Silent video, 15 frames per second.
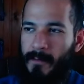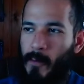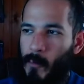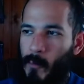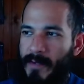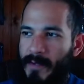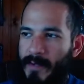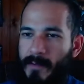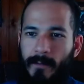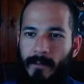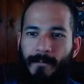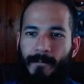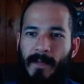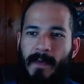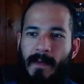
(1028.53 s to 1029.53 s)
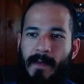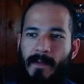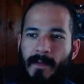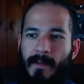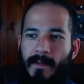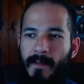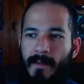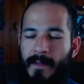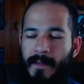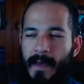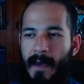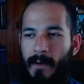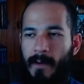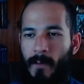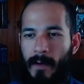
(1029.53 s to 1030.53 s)
crystal is
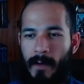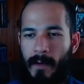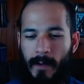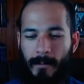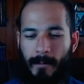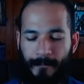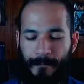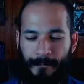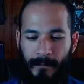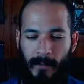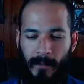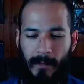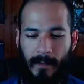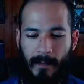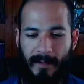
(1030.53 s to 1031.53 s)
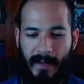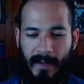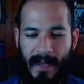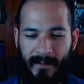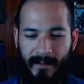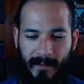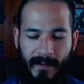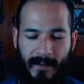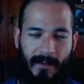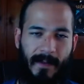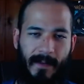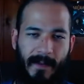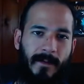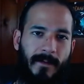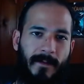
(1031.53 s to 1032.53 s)
that where the entity
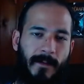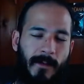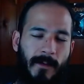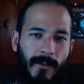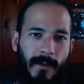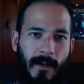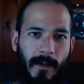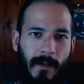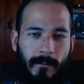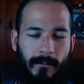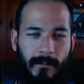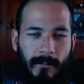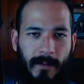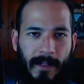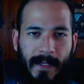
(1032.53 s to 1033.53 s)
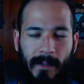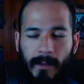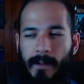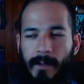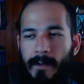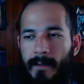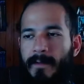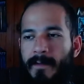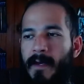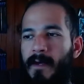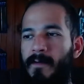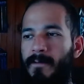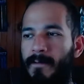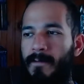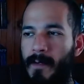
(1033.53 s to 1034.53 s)
that is using the healer
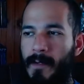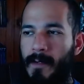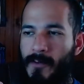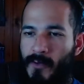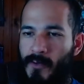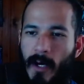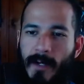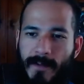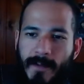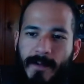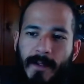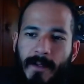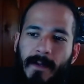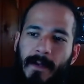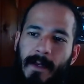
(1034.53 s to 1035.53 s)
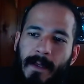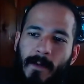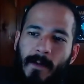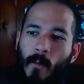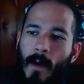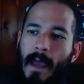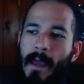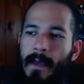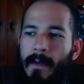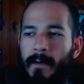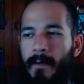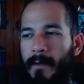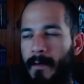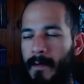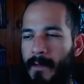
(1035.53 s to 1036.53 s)
itself charges it in a
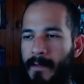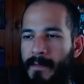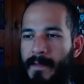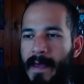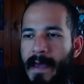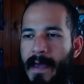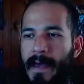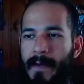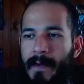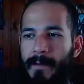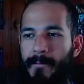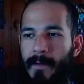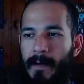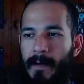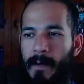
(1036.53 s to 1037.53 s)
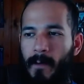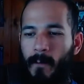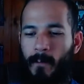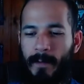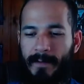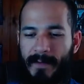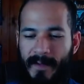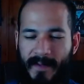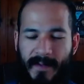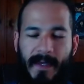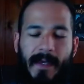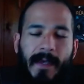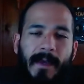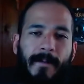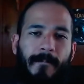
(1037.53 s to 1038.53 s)
way that with the
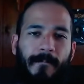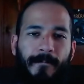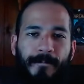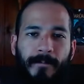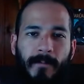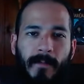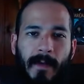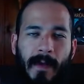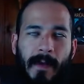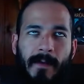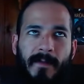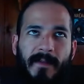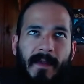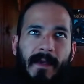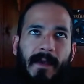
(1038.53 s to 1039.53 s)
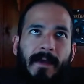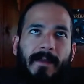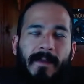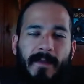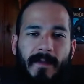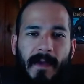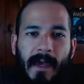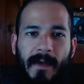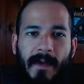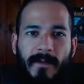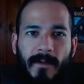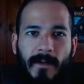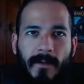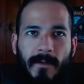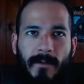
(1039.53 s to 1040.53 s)
seeking, and seeking in this case
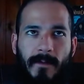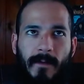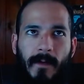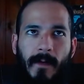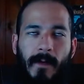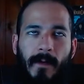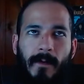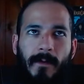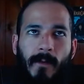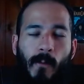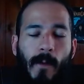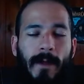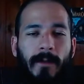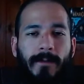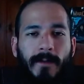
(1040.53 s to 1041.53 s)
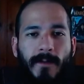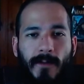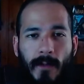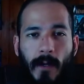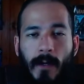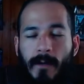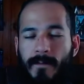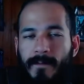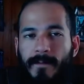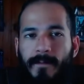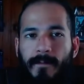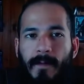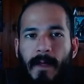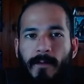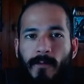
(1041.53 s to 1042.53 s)
is the will to serve
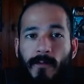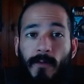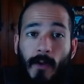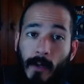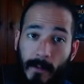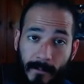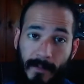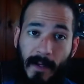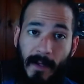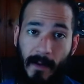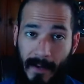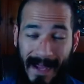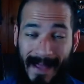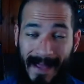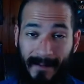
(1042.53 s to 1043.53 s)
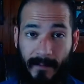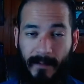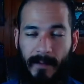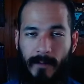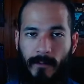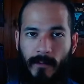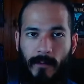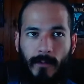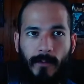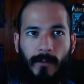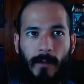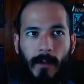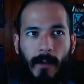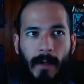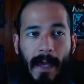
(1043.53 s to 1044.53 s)
and to serve the other entity, to
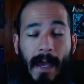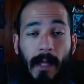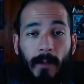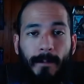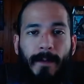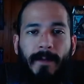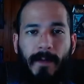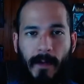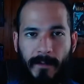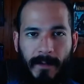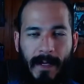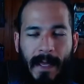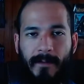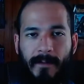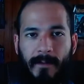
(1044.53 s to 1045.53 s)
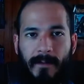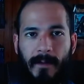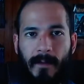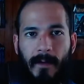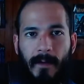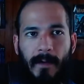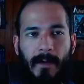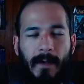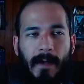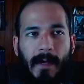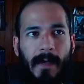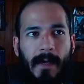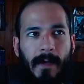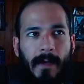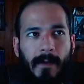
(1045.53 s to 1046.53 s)
help the other entity
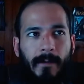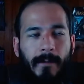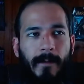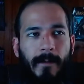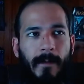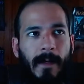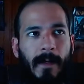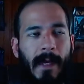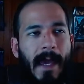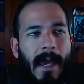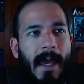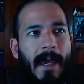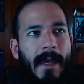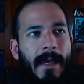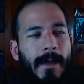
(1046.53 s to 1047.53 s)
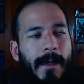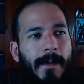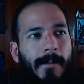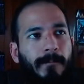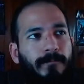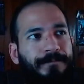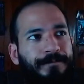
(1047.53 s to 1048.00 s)
in a